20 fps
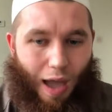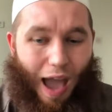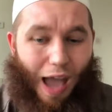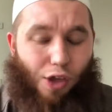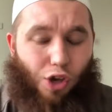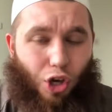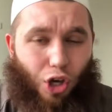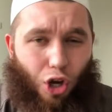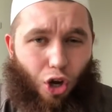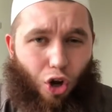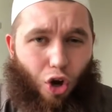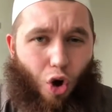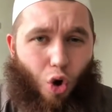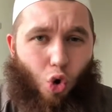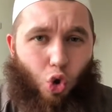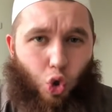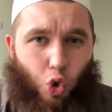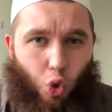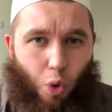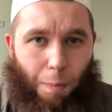And you're going to
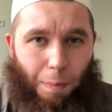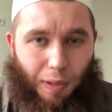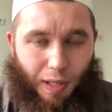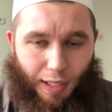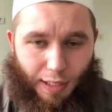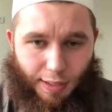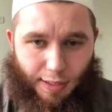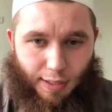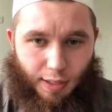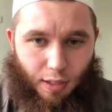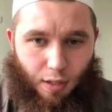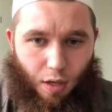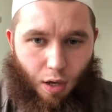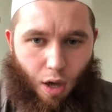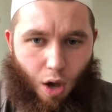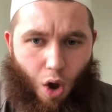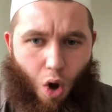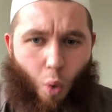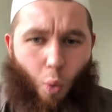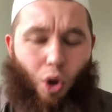go to a place
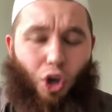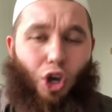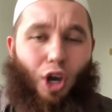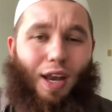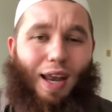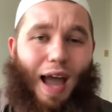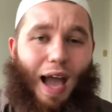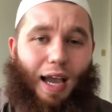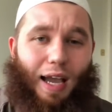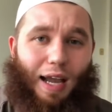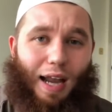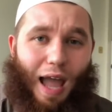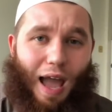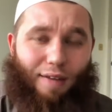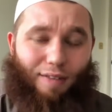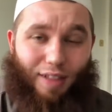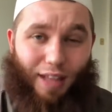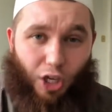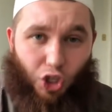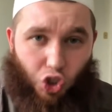where you're not going to
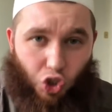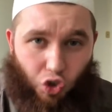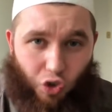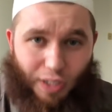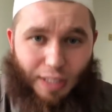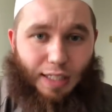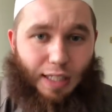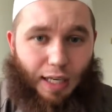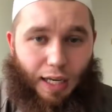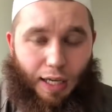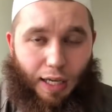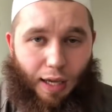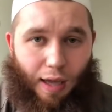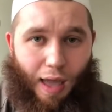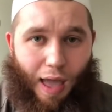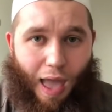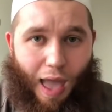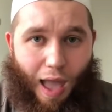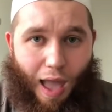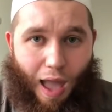have electricity
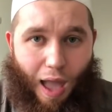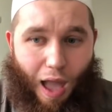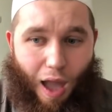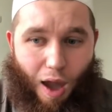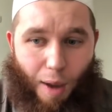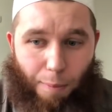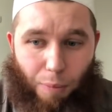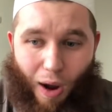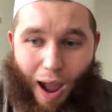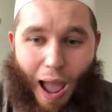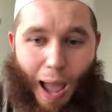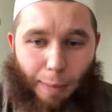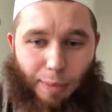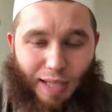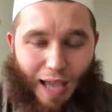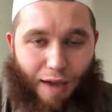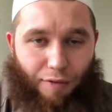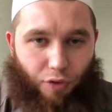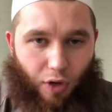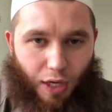
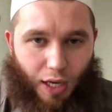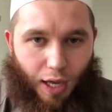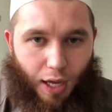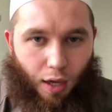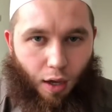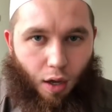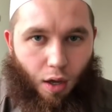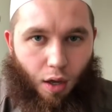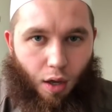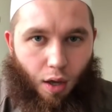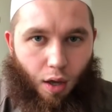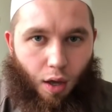perhaps every day.